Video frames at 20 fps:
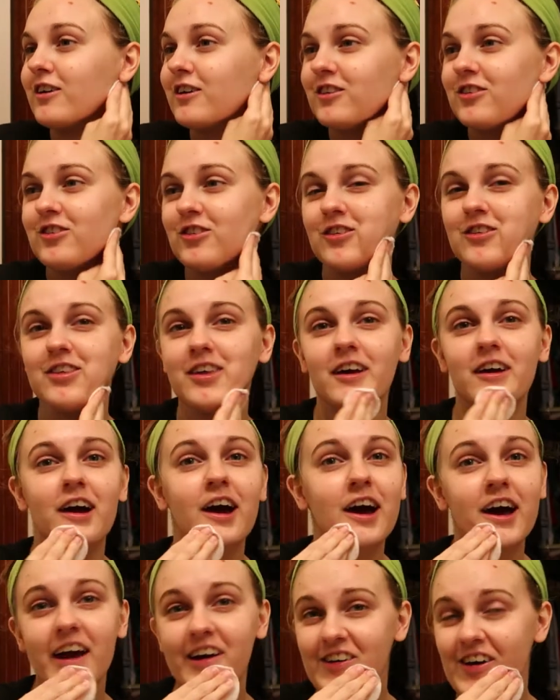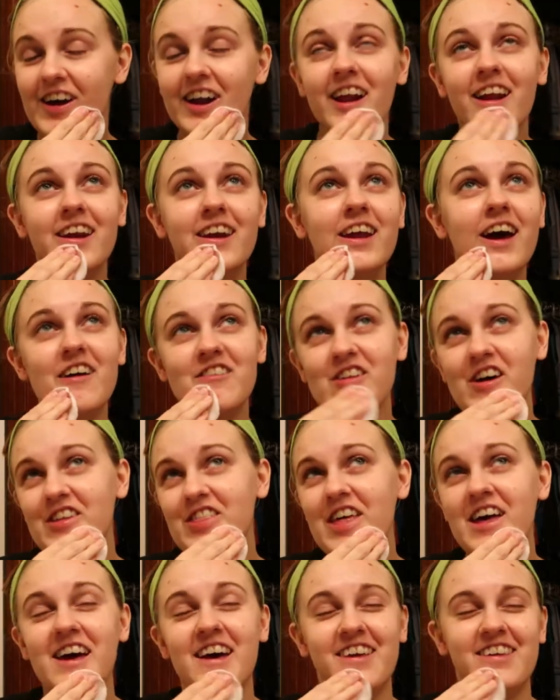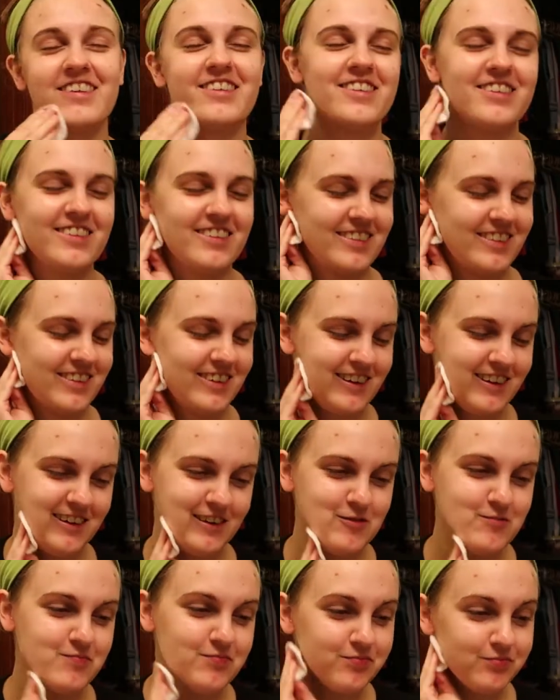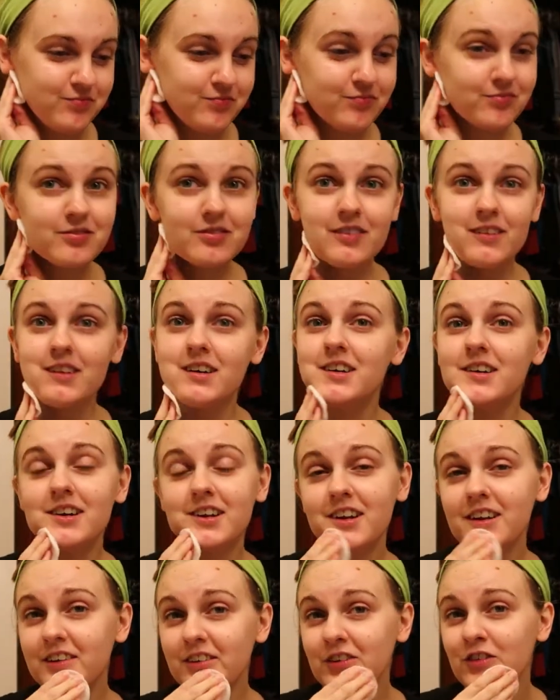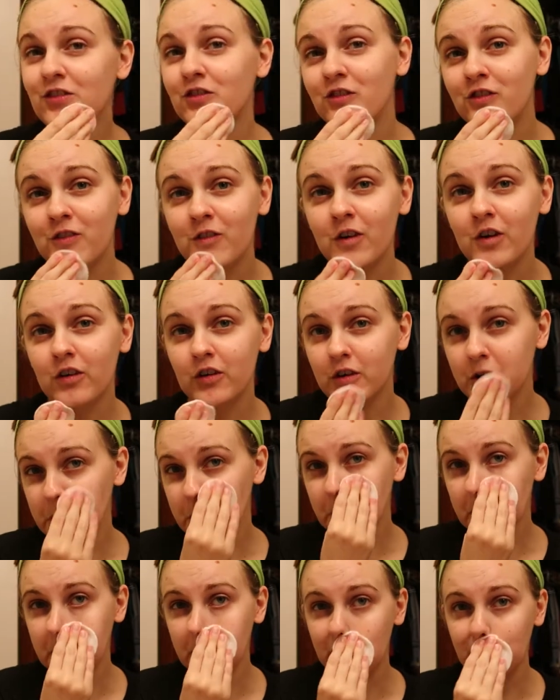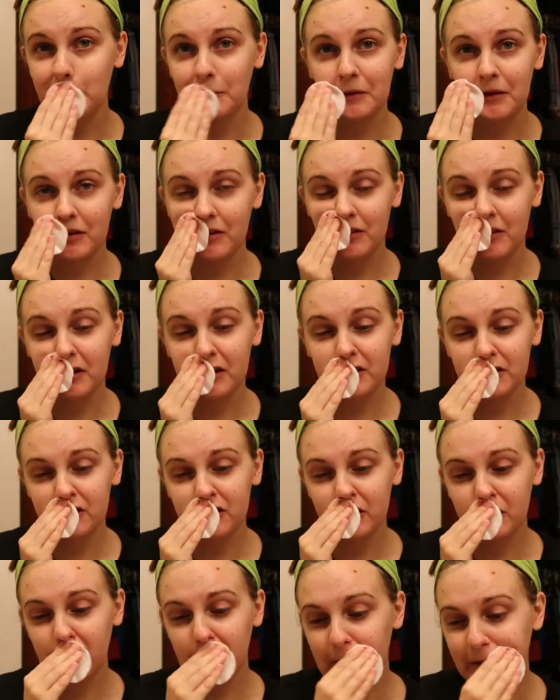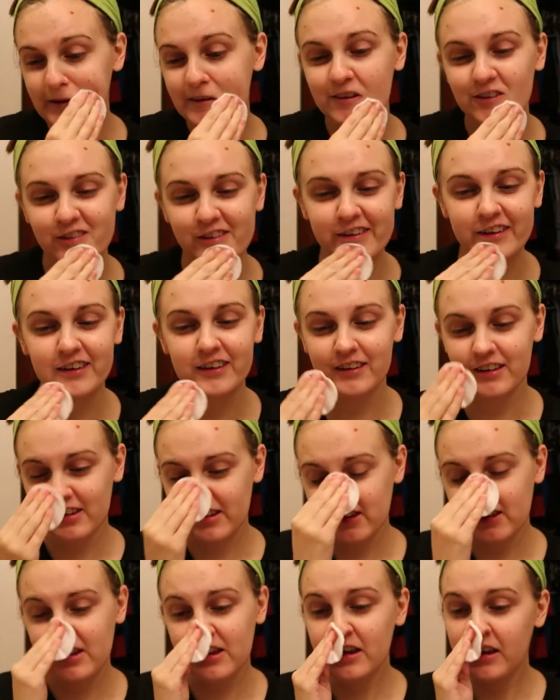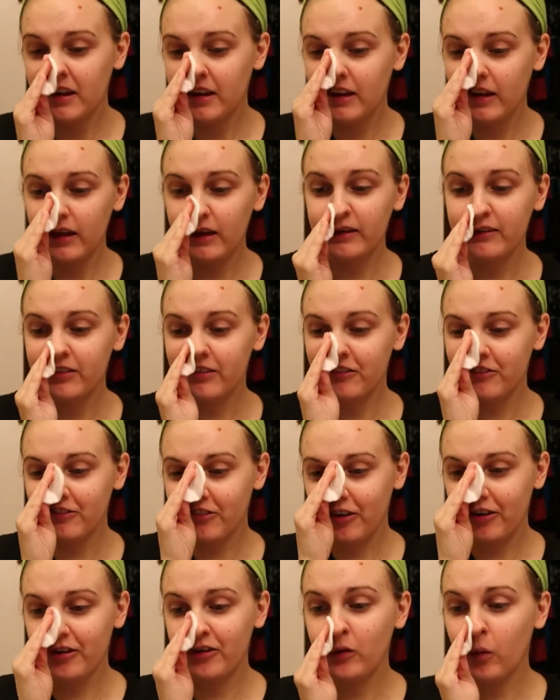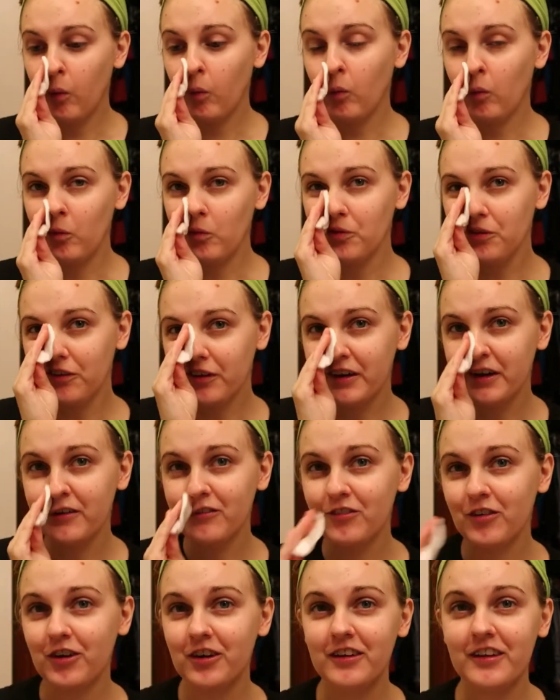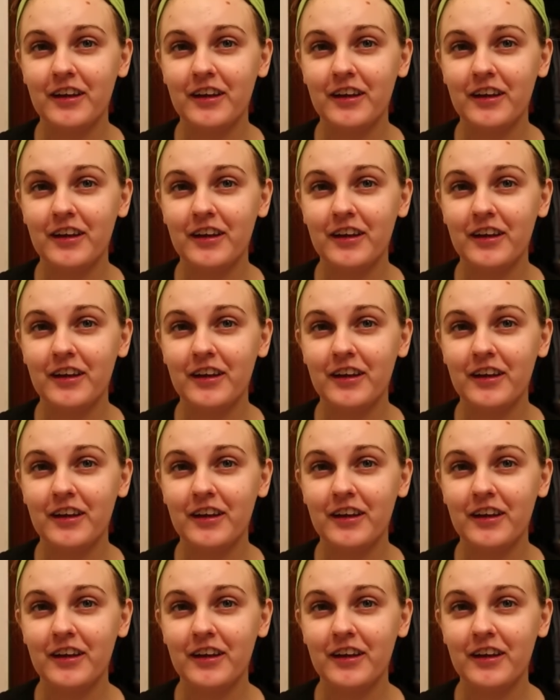she was like, I had enough of this. It is a very good movie, you guys should watch it. It's a very old, like a very